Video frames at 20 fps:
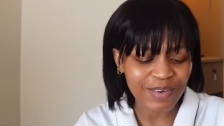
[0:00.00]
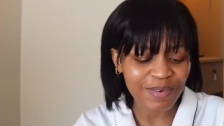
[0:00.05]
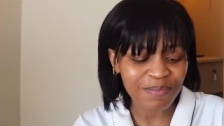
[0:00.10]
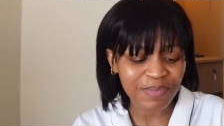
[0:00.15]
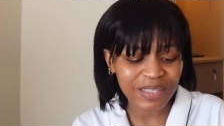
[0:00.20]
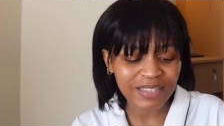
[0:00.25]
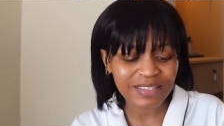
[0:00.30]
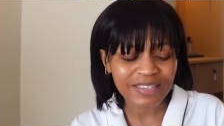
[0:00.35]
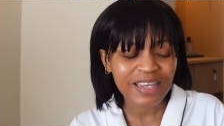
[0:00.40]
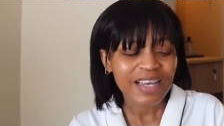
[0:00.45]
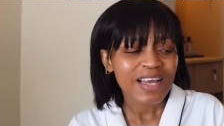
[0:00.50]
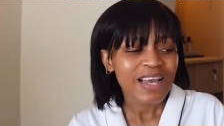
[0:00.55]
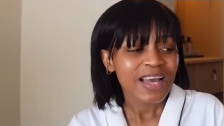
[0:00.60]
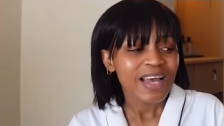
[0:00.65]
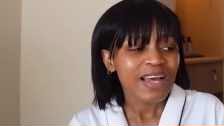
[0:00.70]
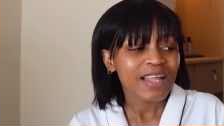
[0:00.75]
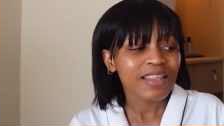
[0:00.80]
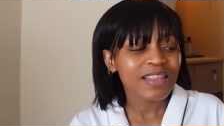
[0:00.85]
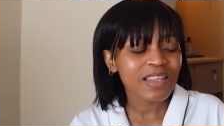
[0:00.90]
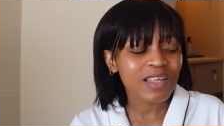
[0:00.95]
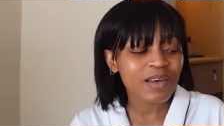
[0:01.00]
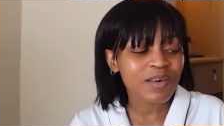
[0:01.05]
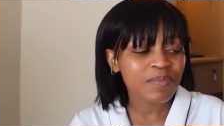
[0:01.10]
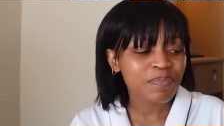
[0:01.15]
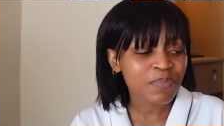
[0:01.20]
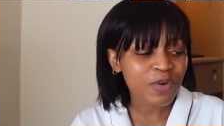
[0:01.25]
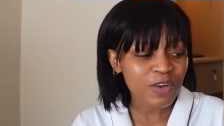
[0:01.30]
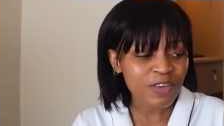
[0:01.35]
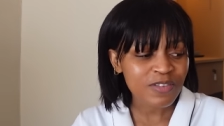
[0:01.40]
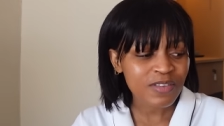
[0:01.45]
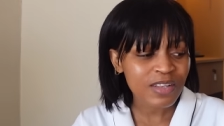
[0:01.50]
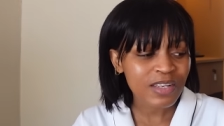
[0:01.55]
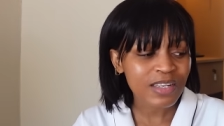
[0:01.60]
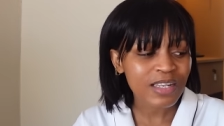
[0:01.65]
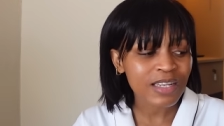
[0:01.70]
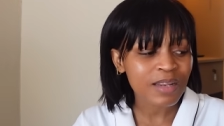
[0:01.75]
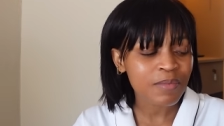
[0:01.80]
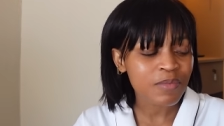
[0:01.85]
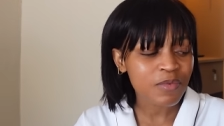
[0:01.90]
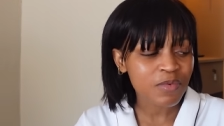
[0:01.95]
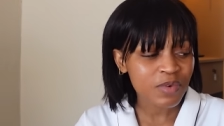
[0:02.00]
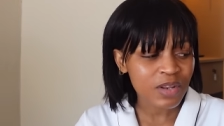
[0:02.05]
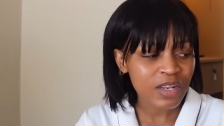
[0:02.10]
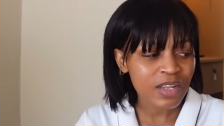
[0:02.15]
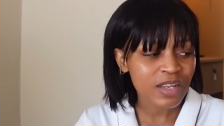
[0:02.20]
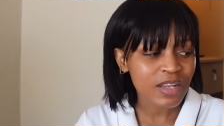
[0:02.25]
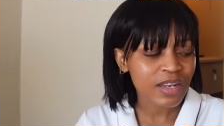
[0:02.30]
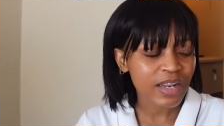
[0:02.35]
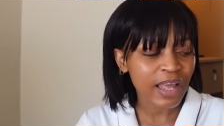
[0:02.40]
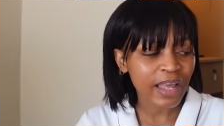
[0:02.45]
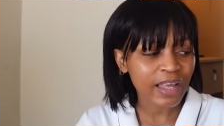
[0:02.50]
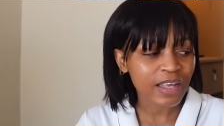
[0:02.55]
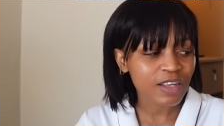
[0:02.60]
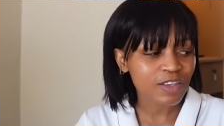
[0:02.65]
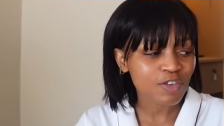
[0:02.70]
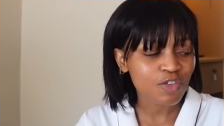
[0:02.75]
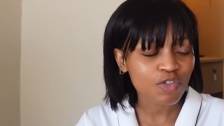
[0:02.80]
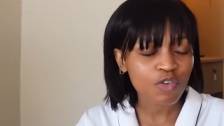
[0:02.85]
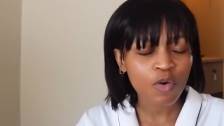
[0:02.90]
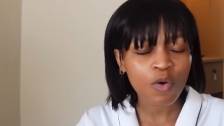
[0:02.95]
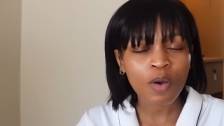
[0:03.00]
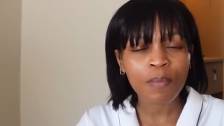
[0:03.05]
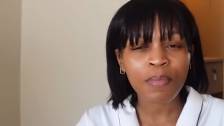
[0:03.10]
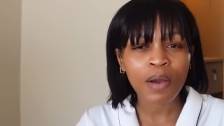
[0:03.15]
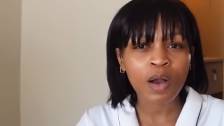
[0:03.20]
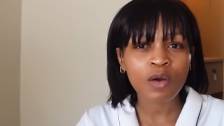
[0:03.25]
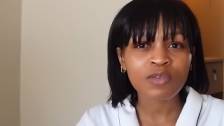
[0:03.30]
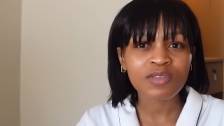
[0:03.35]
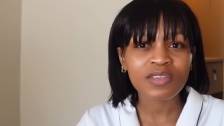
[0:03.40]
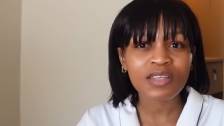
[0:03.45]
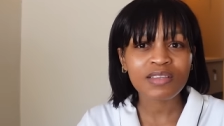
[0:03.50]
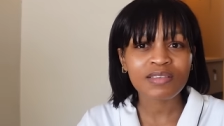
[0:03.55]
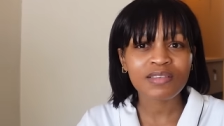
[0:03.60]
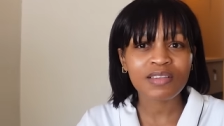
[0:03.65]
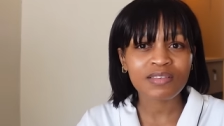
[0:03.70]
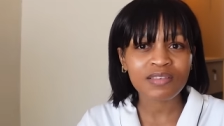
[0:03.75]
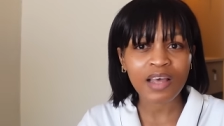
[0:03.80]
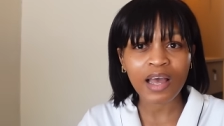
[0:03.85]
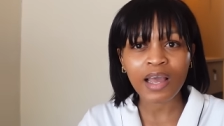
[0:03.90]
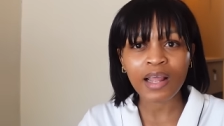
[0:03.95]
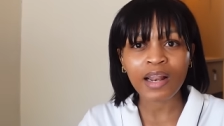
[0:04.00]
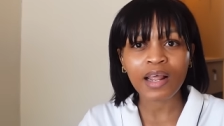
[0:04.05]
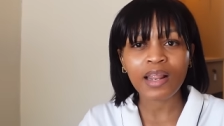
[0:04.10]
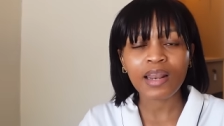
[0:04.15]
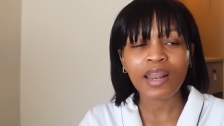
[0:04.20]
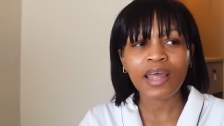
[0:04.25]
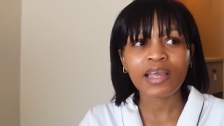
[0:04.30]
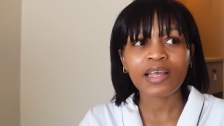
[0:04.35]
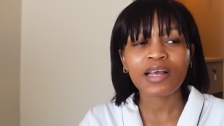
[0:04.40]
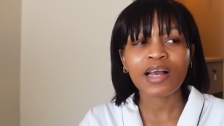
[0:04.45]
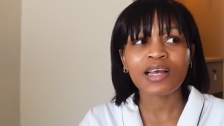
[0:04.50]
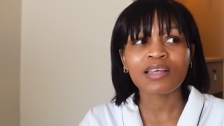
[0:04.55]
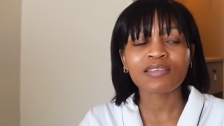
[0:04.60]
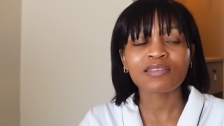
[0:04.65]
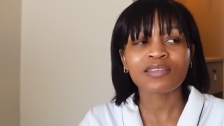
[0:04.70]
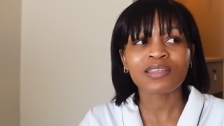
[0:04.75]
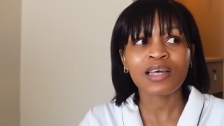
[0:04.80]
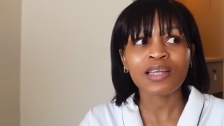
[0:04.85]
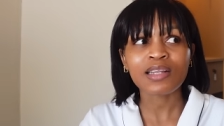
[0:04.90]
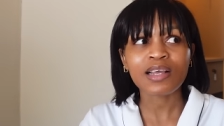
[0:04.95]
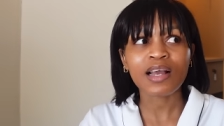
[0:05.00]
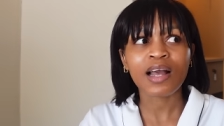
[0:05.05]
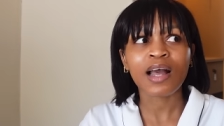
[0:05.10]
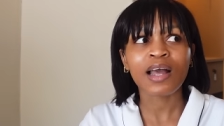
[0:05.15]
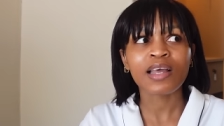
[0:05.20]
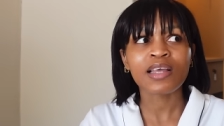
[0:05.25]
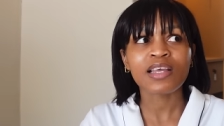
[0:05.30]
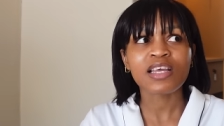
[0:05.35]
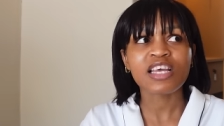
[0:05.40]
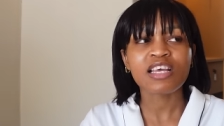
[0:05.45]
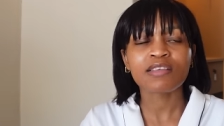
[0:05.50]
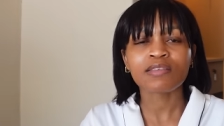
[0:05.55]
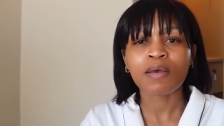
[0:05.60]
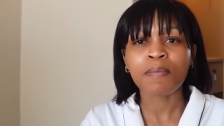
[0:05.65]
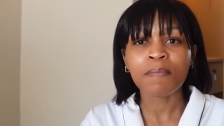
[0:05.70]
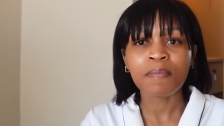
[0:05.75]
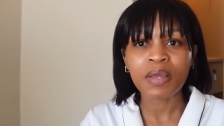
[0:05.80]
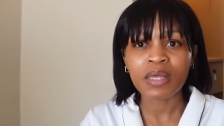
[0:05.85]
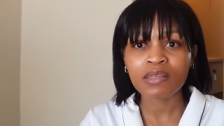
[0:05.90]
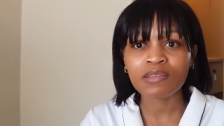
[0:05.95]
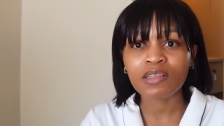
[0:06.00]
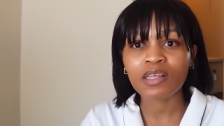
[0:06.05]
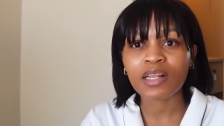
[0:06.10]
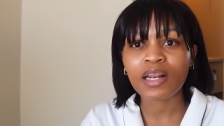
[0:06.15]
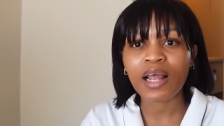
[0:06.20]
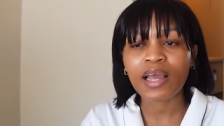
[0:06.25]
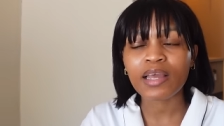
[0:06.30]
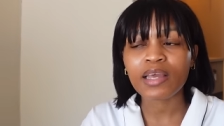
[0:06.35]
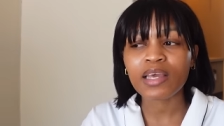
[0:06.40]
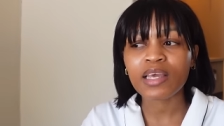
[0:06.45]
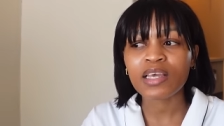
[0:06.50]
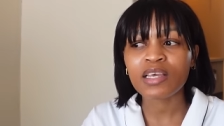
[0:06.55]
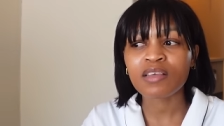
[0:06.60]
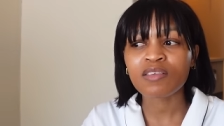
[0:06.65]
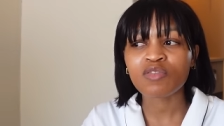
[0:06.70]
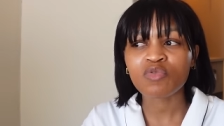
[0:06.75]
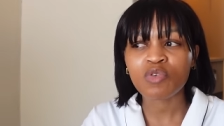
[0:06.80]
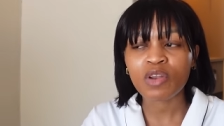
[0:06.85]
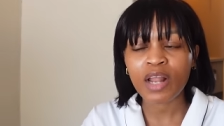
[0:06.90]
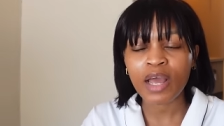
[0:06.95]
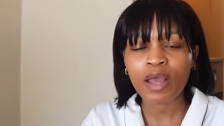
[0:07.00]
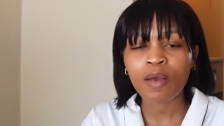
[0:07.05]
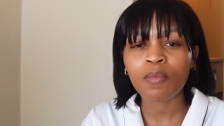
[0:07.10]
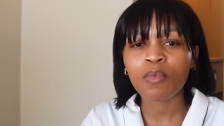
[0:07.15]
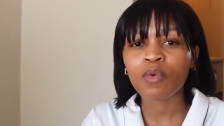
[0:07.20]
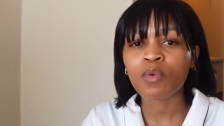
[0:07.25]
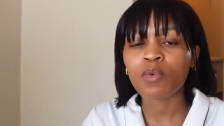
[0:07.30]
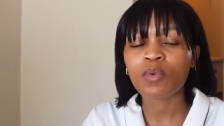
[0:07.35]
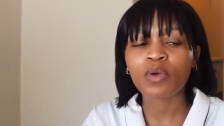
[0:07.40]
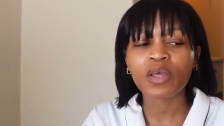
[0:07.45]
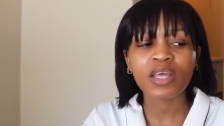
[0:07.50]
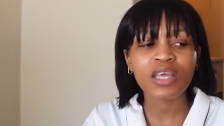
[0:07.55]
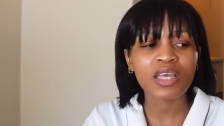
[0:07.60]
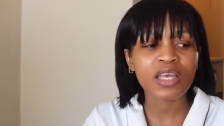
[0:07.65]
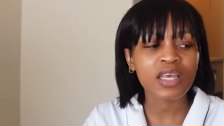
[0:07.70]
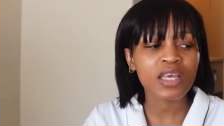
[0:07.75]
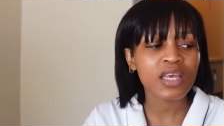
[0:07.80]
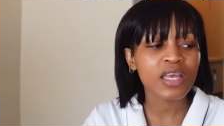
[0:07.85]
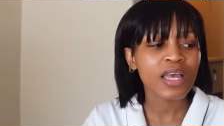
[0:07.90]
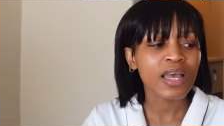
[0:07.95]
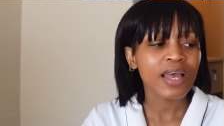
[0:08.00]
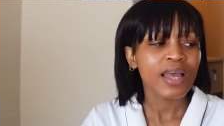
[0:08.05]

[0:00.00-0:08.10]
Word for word: know, but the person that I'm really like sure about is the tiler. Like guys, that guy is amazing. Like he's reliable. He